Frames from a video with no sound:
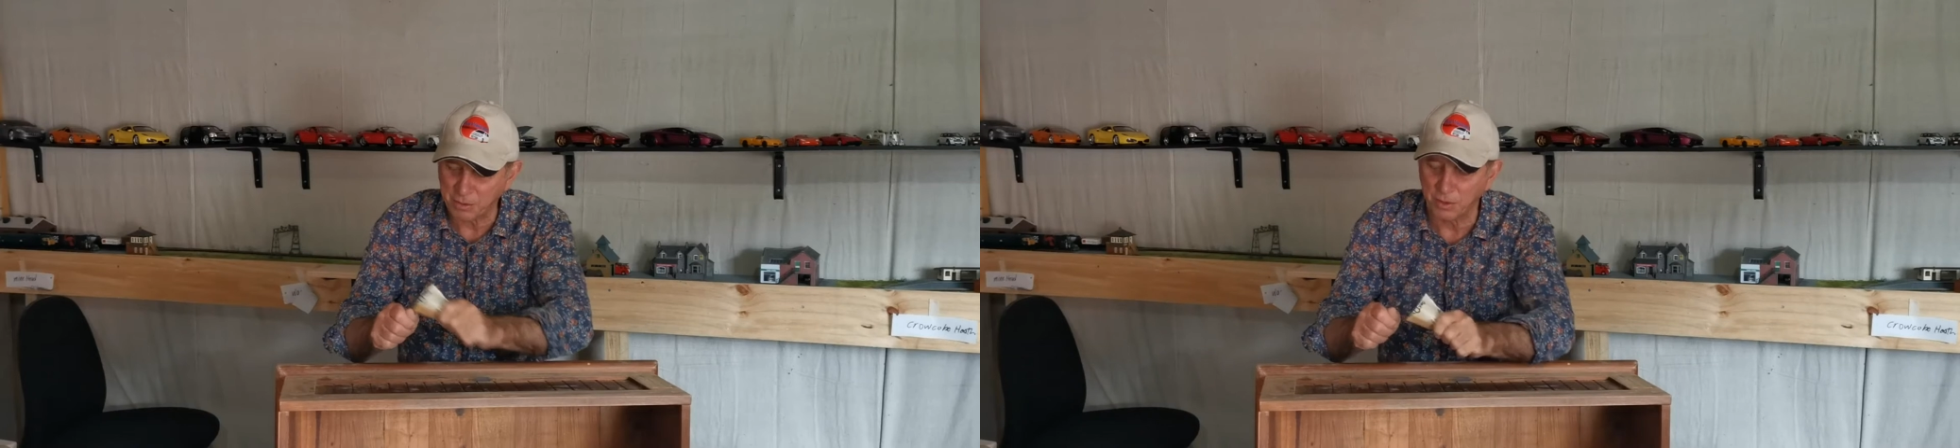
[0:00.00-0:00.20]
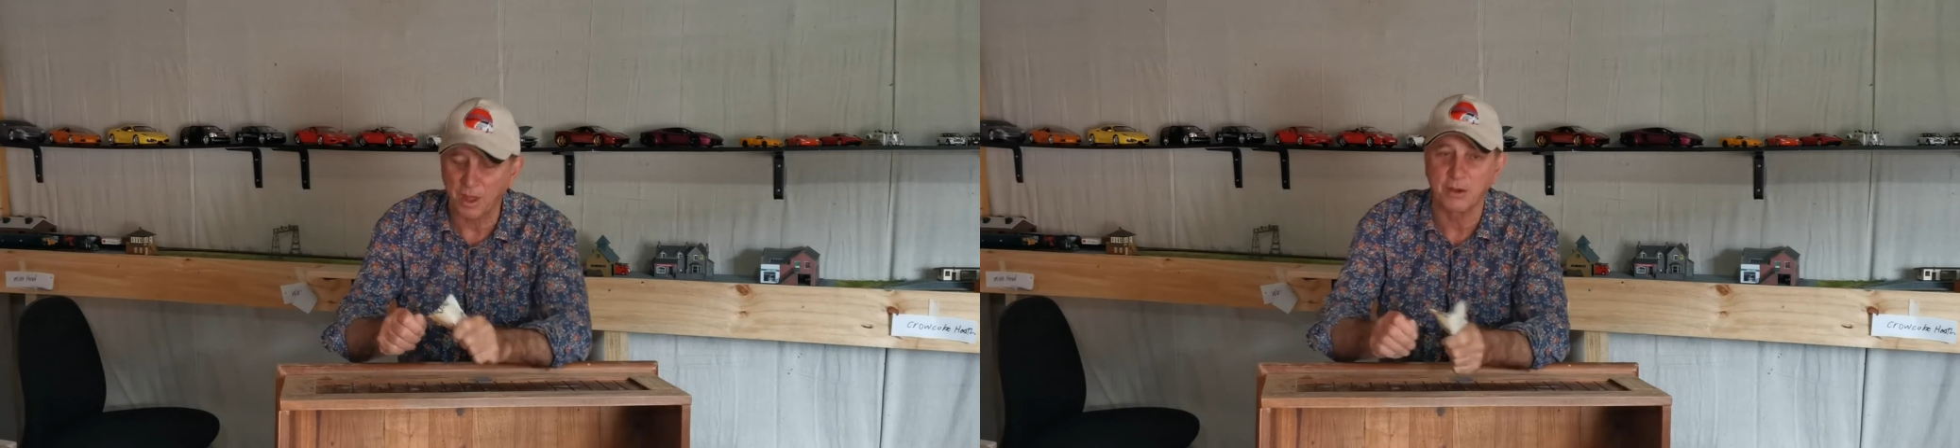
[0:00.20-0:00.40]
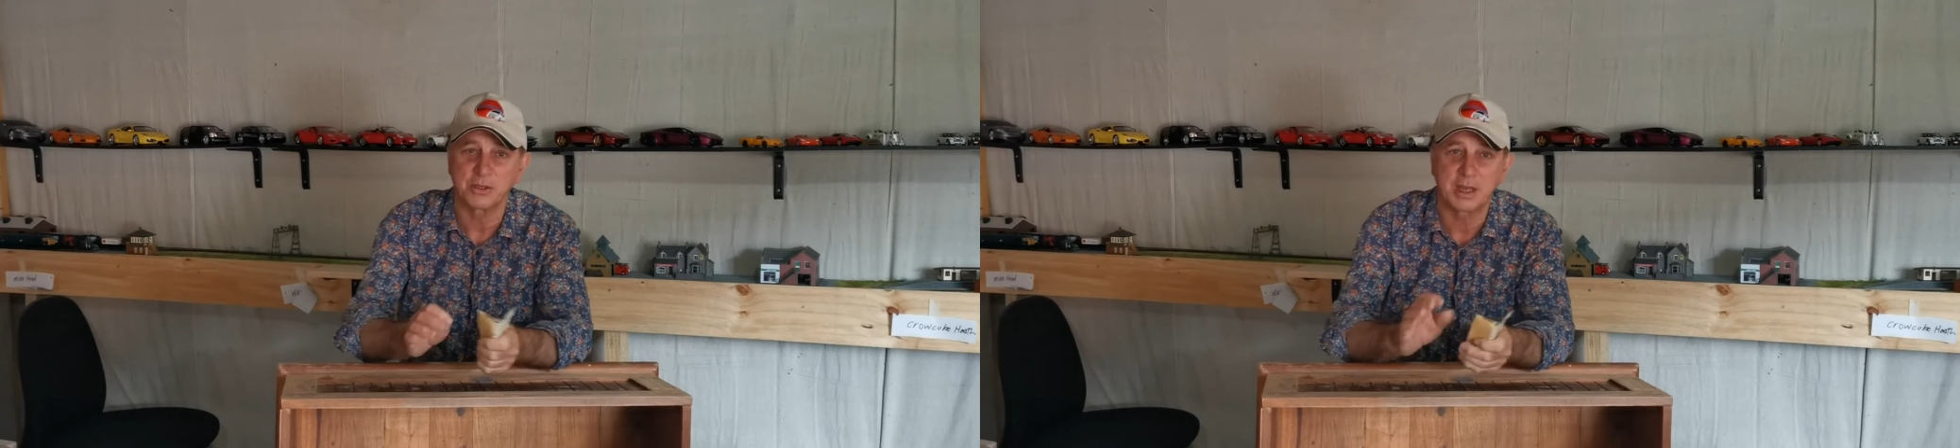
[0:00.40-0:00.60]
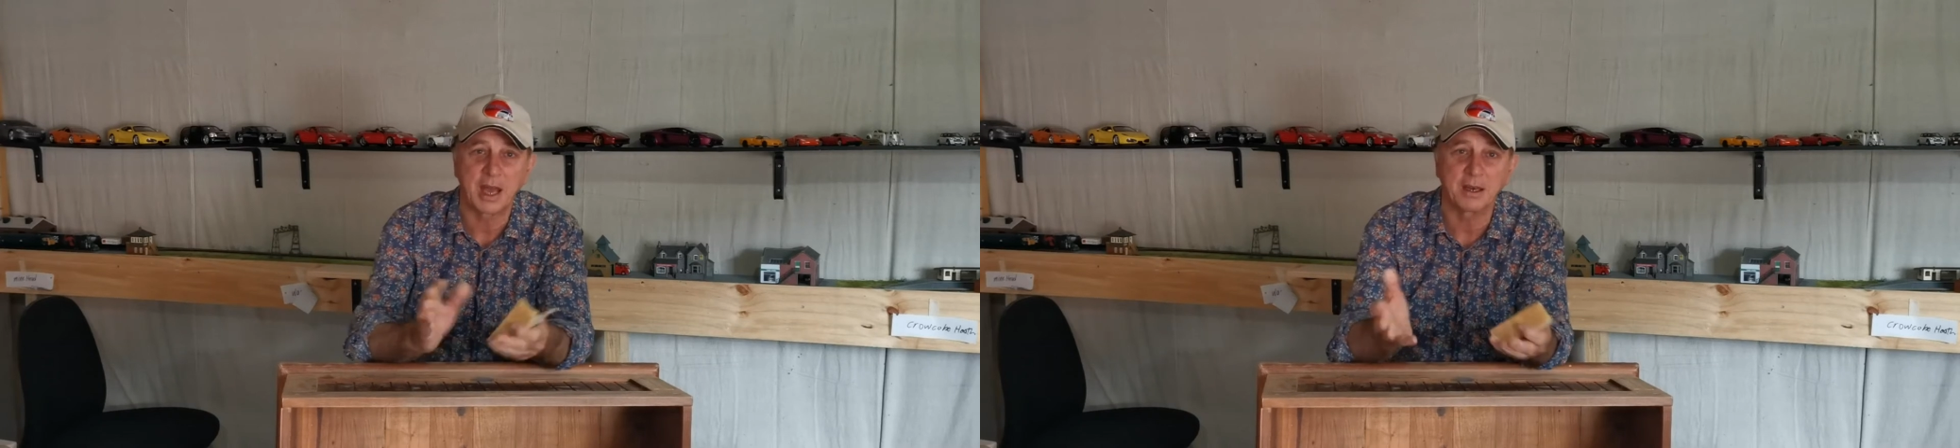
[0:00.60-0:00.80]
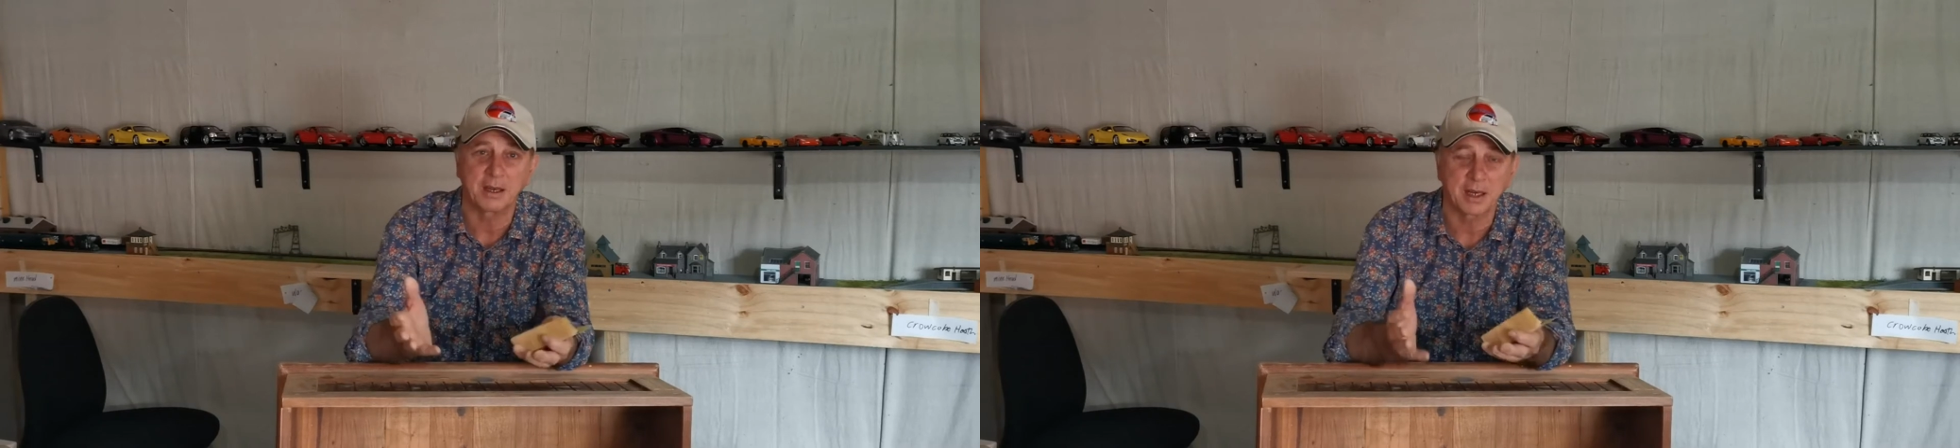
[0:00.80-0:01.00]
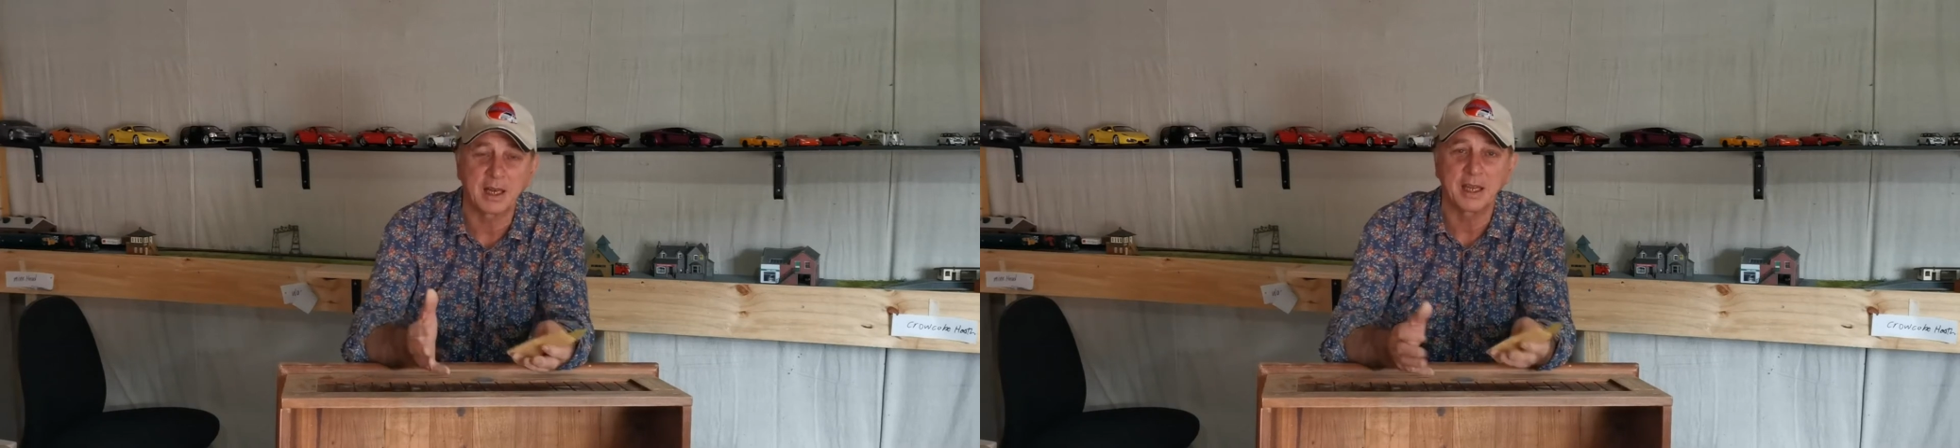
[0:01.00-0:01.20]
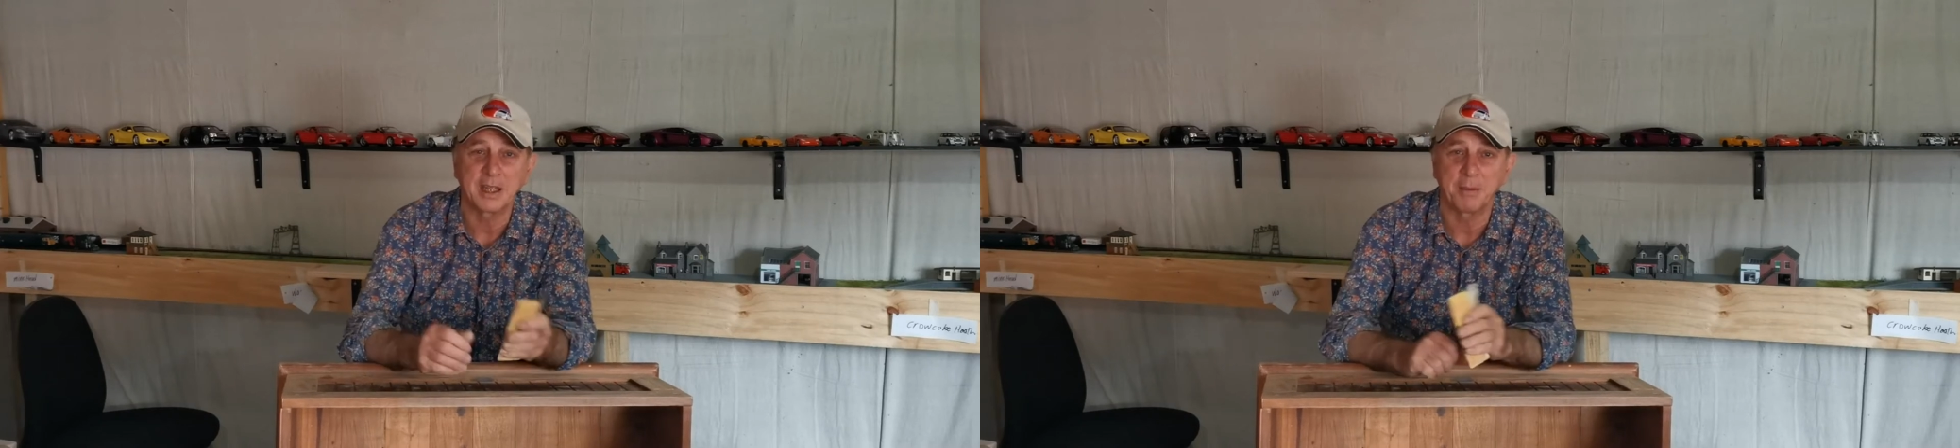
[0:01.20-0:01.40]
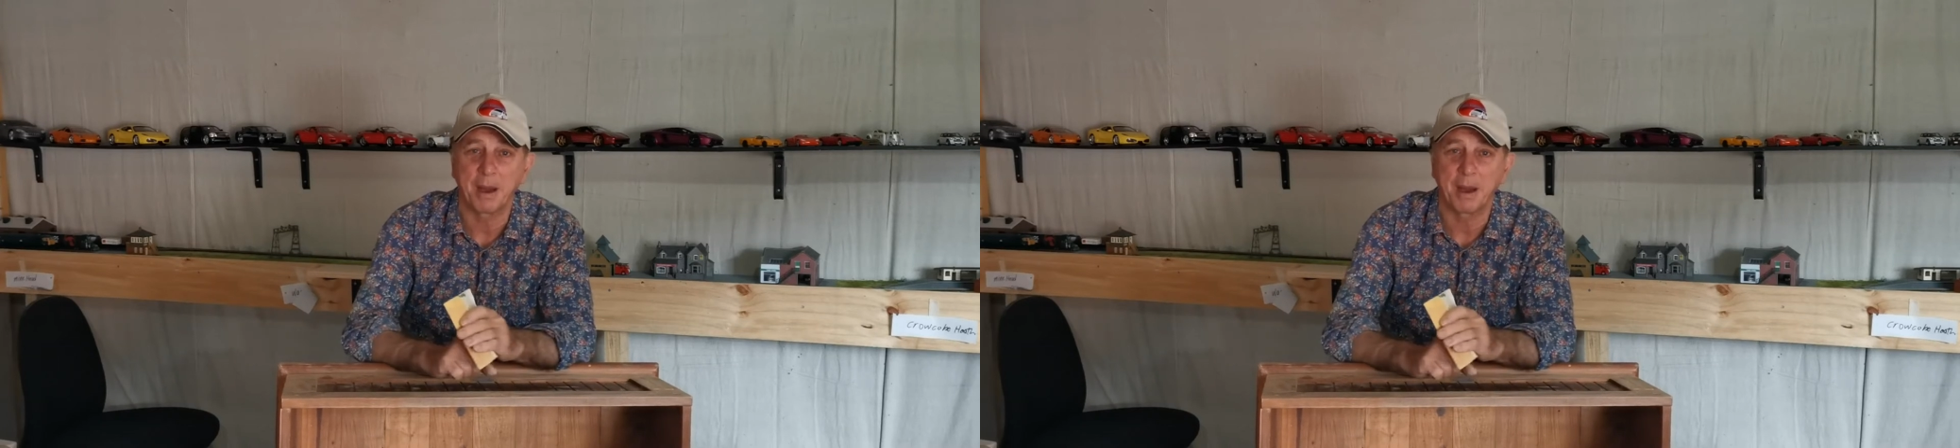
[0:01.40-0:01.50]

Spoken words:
all those down and clean them